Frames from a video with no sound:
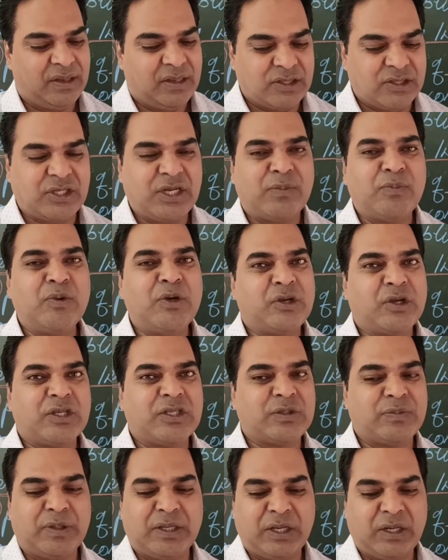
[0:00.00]
Jammu and
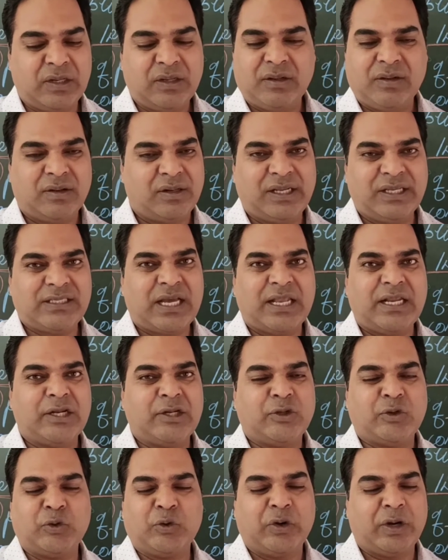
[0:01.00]
Kashmir
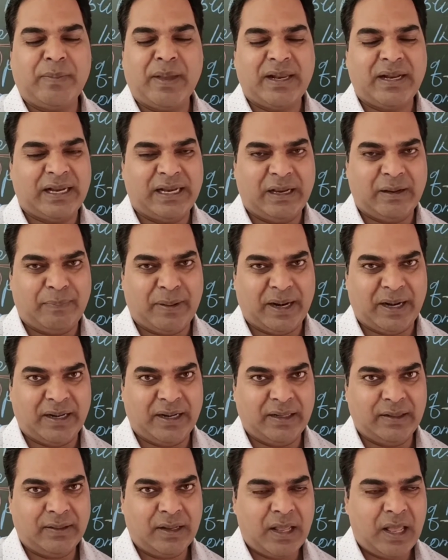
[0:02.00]
decided to remain
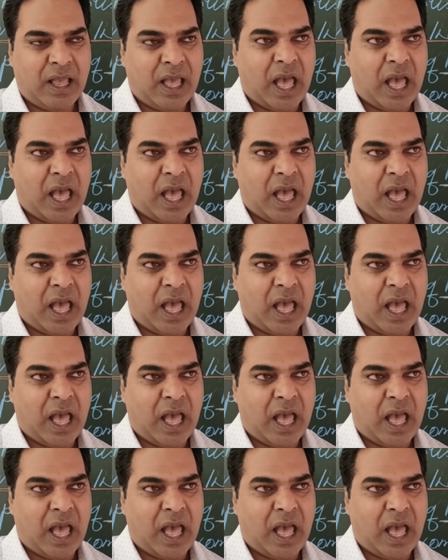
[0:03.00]
independent.